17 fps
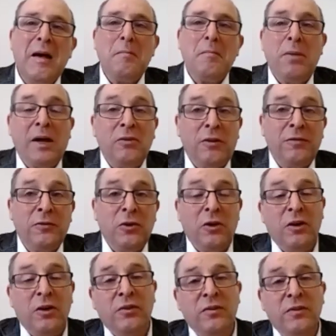But of
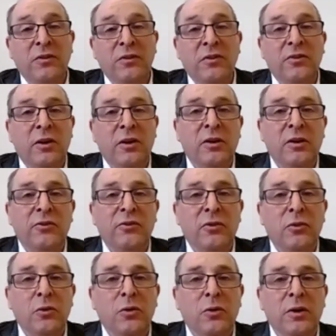course, this is
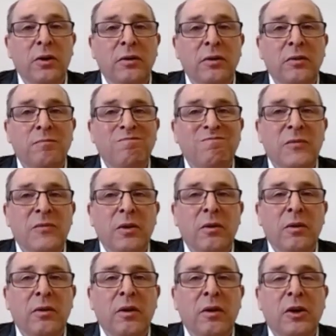also
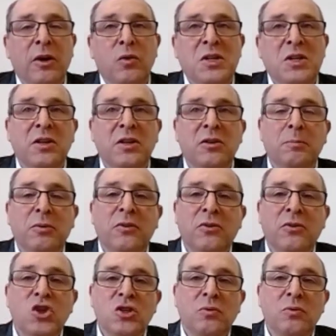a critical
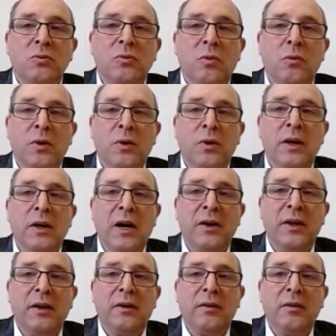position
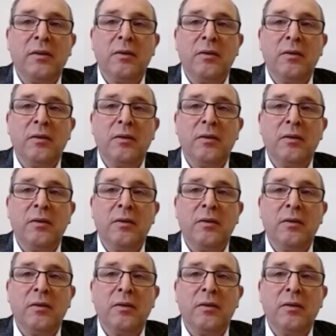regarding